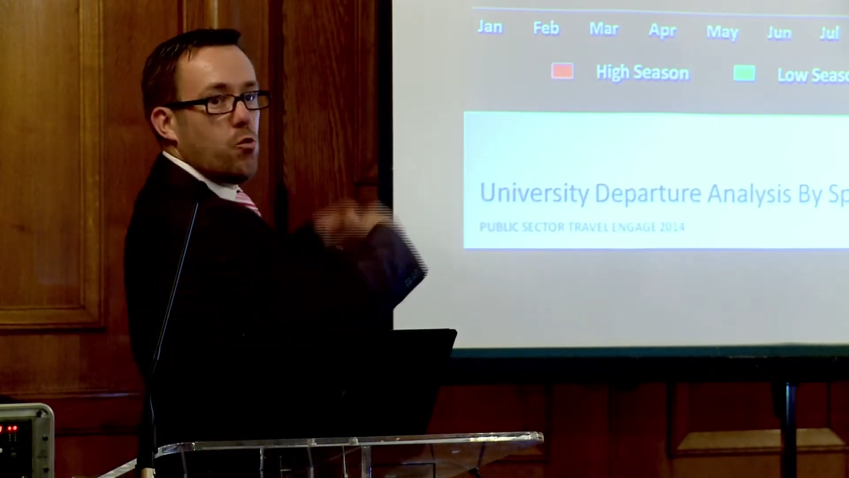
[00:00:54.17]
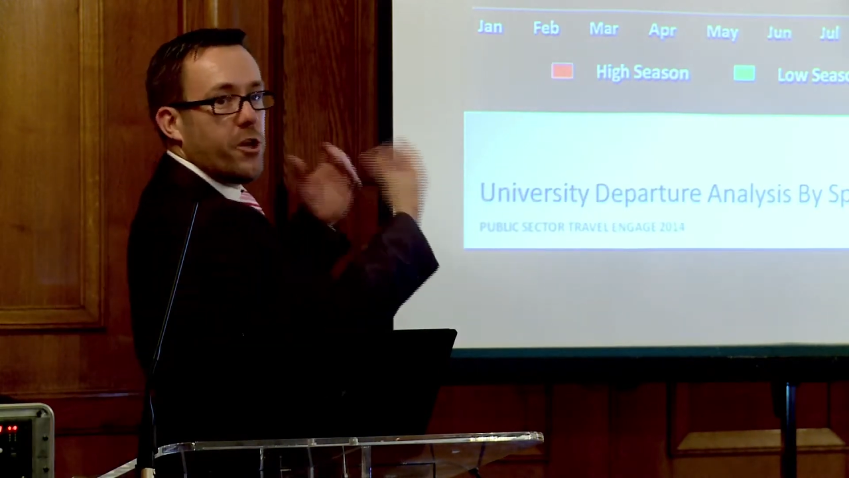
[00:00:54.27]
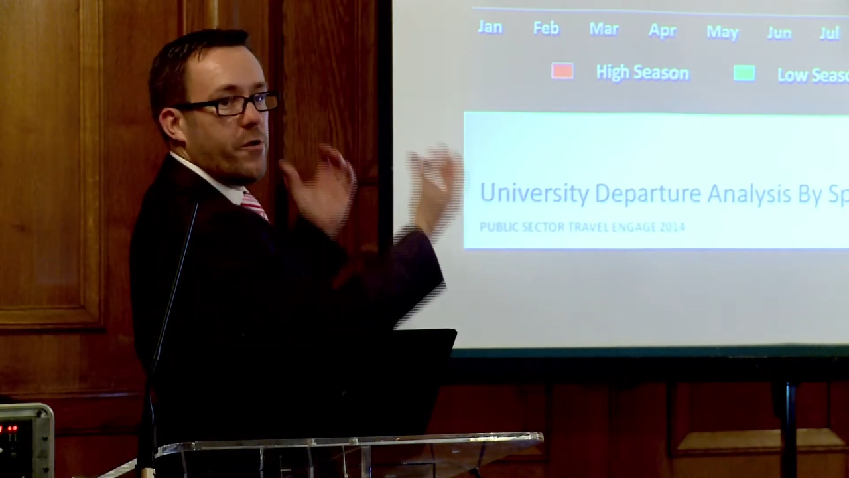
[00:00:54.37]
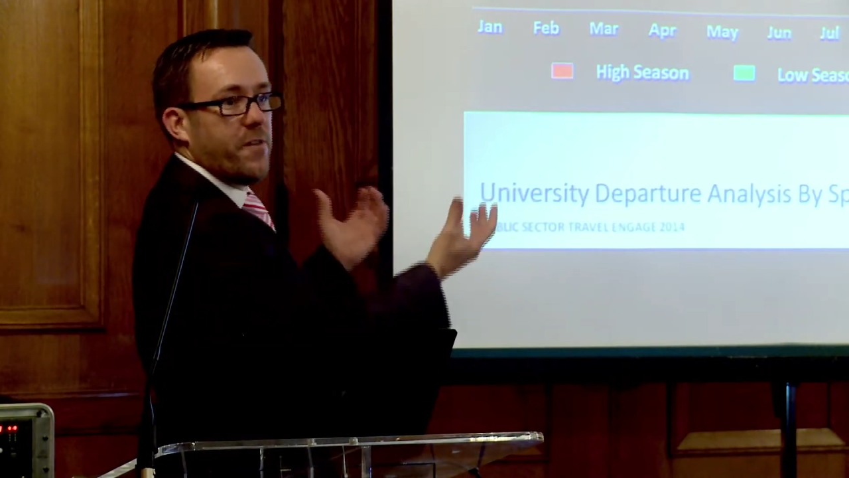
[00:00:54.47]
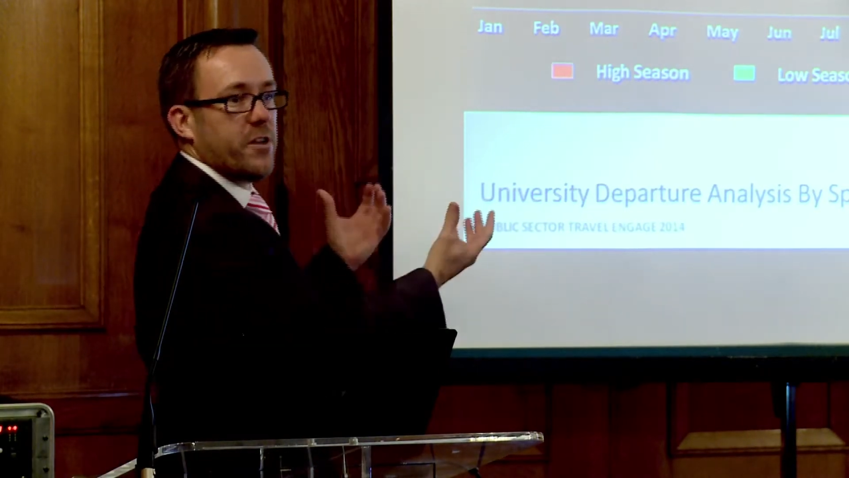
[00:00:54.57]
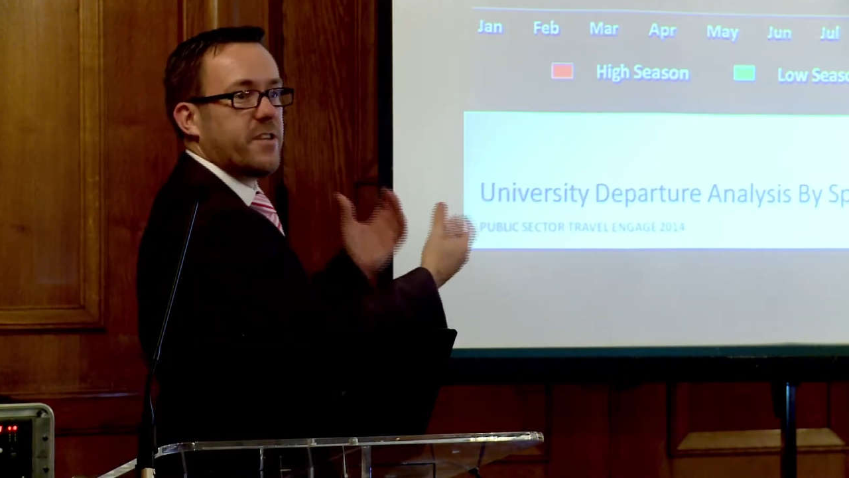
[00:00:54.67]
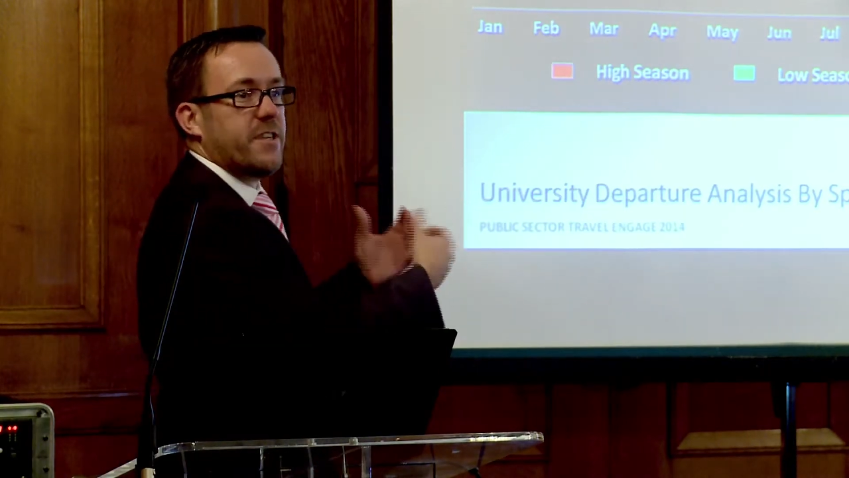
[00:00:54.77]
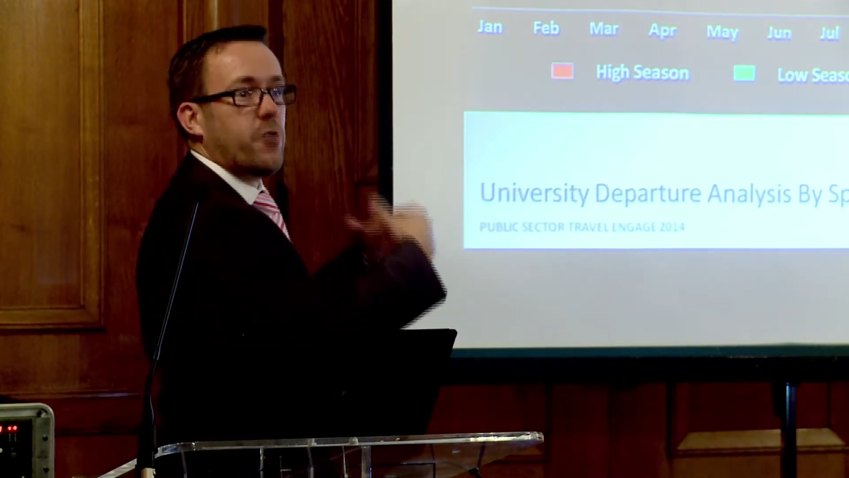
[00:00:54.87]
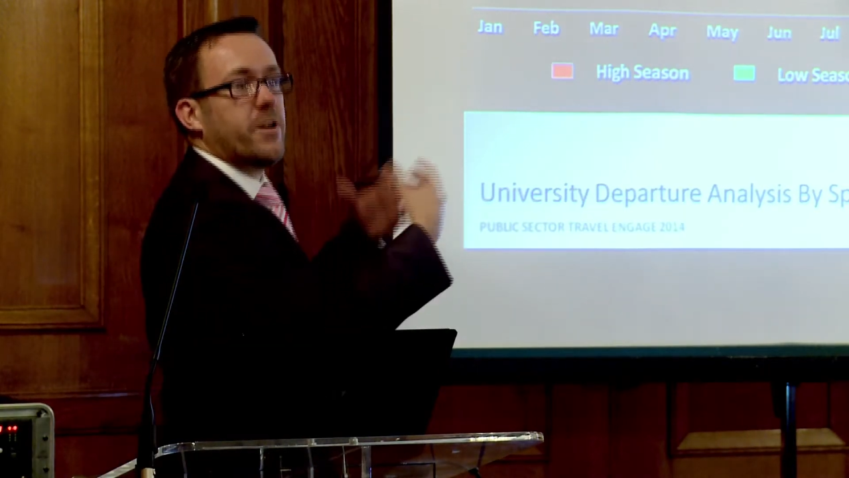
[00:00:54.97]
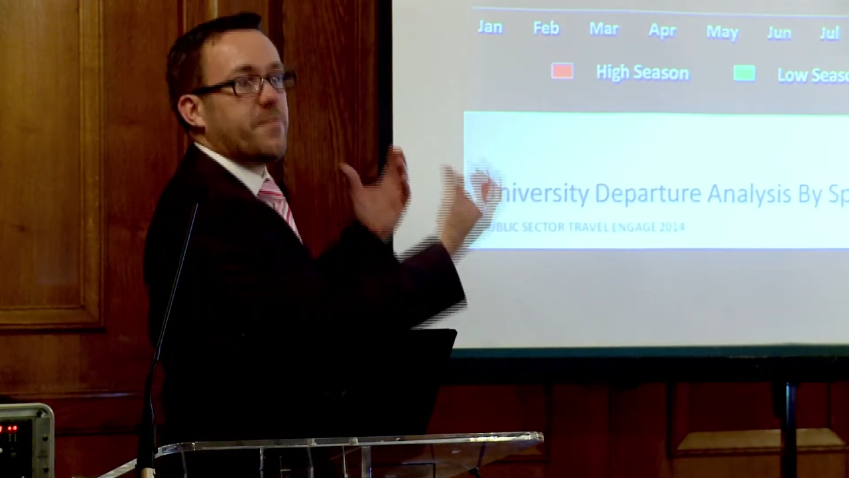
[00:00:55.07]
universities
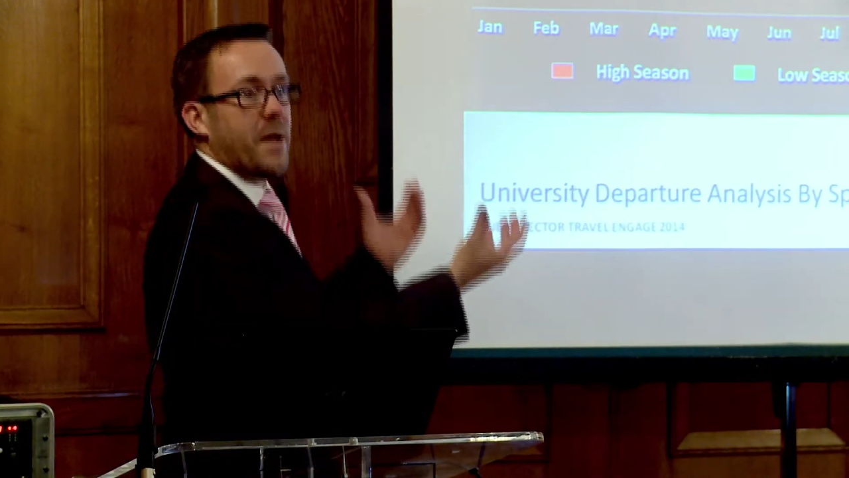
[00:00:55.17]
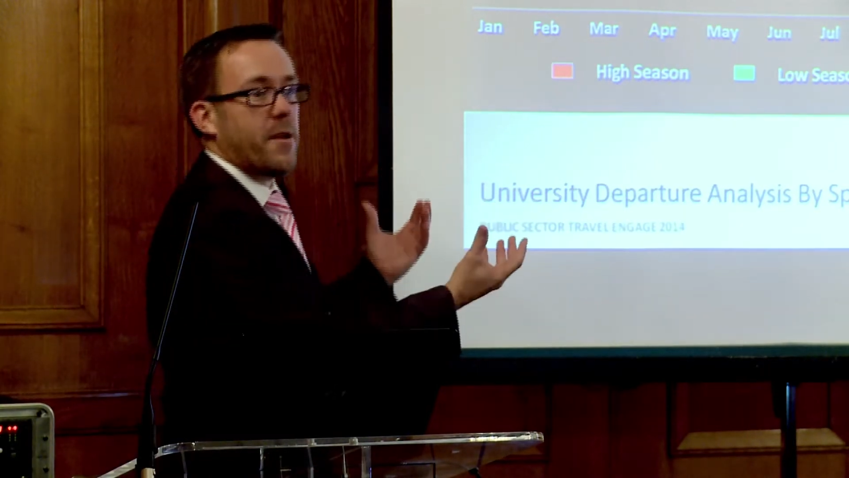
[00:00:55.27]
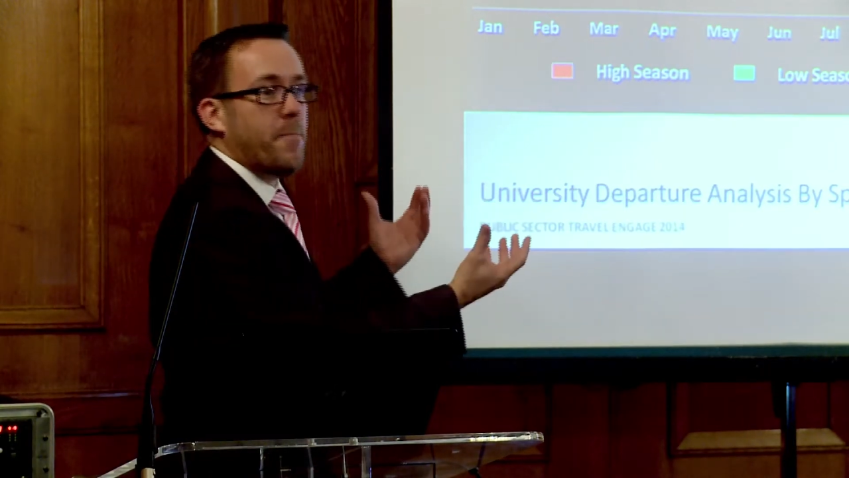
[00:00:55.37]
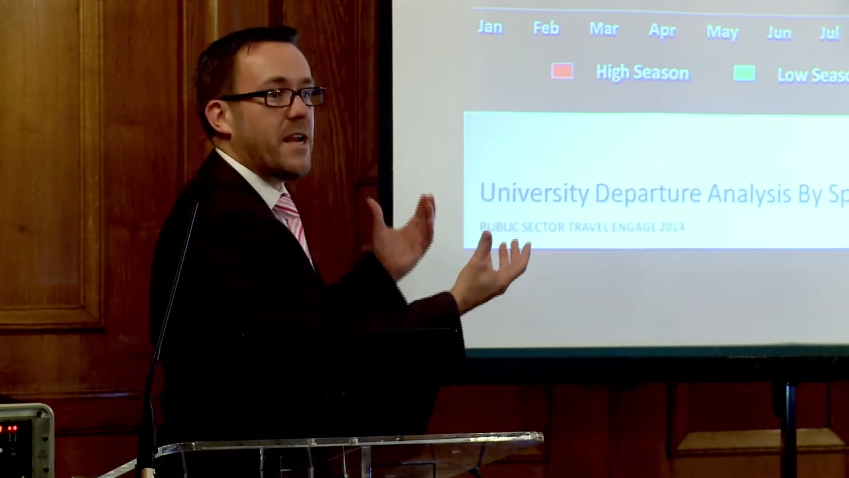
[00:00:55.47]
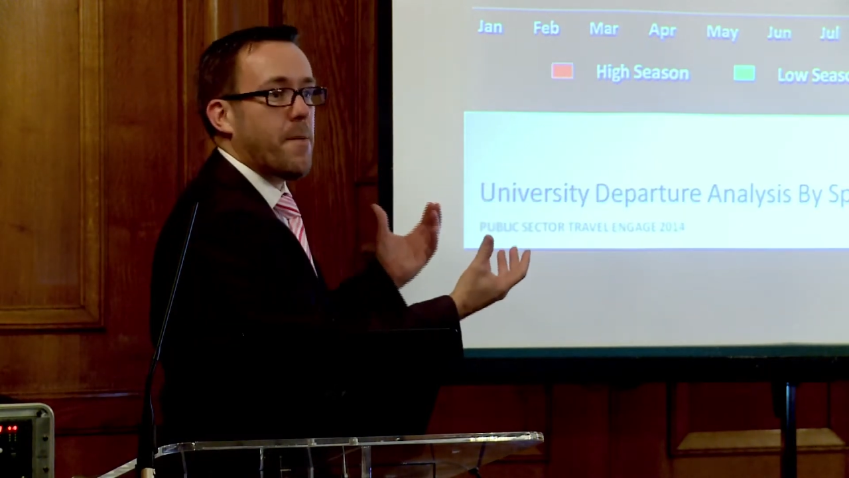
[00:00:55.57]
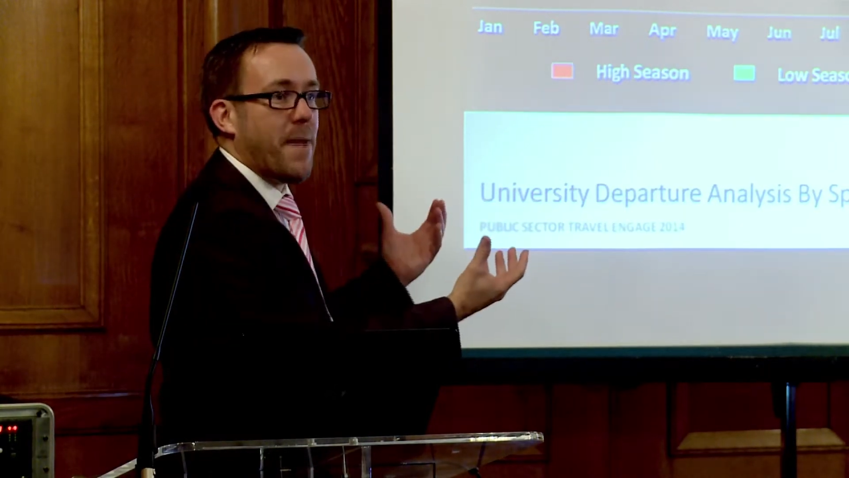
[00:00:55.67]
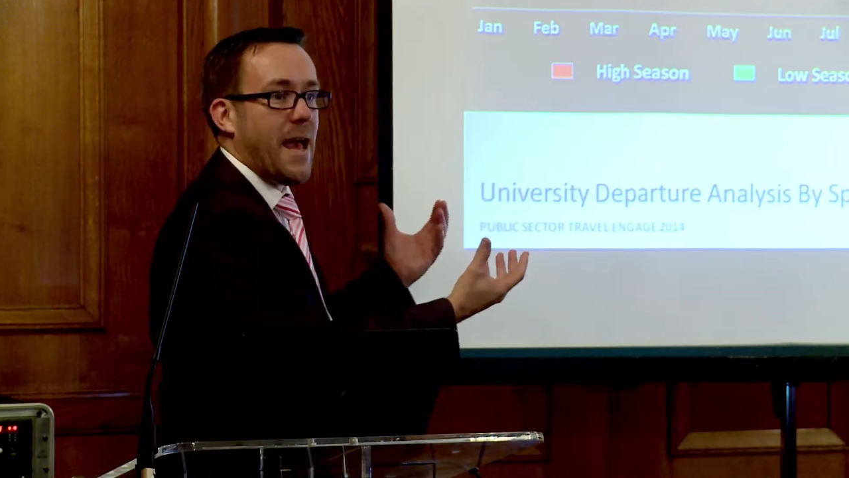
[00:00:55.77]
only spent £1 million